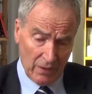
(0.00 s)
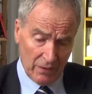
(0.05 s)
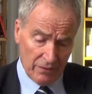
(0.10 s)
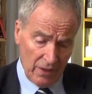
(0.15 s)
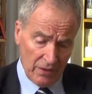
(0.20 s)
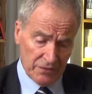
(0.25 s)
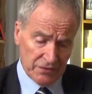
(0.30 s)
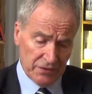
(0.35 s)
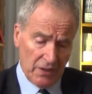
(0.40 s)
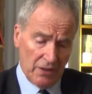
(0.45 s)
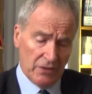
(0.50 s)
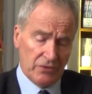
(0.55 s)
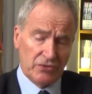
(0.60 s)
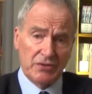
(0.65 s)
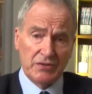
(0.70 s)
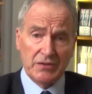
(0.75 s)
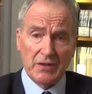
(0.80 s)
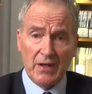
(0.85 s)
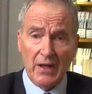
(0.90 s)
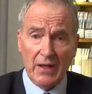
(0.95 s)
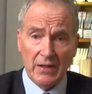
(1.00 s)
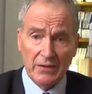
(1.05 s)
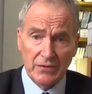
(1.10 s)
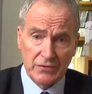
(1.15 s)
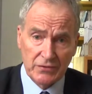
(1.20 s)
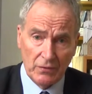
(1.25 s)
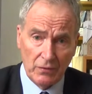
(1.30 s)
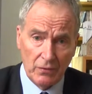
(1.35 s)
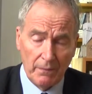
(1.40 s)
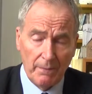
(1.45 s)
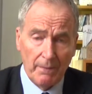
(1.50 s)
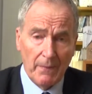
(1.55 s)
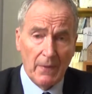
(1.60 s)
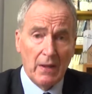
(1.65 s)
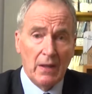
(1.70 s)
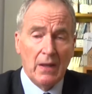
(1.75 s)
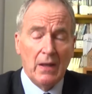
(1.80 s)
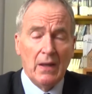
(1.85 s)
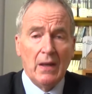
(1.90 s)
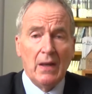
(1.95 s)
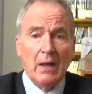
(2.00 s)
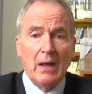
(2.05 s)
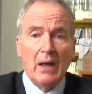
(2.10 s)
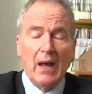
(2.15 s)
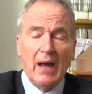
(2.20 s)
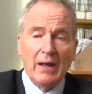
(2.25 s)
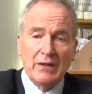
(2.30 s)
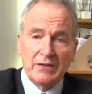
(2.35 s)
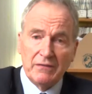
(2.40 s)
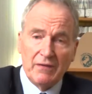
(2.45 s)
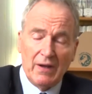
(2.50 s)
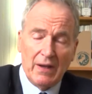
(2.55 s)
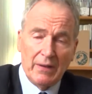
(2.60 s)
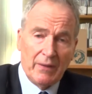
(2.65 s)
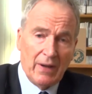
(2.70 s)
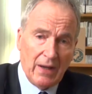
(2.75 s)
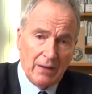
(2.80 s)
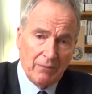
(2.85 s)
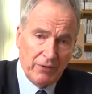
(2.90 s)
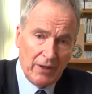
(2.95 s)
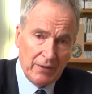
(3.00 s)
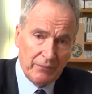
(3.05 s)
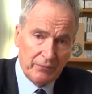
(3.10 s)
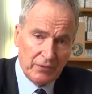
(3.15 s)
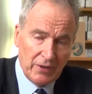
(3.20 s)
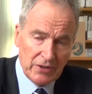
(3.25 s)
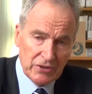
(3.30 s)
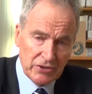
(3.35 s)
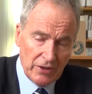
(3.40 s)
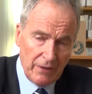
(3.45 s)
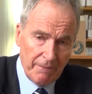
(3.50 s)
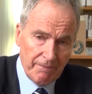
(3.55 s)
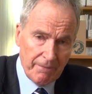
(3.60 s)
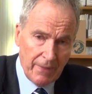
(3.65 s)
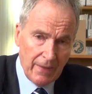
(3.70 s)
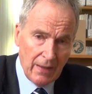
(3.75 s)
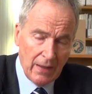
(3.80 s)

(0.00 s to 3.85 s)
those countries that ate salt had developed high blood pressure,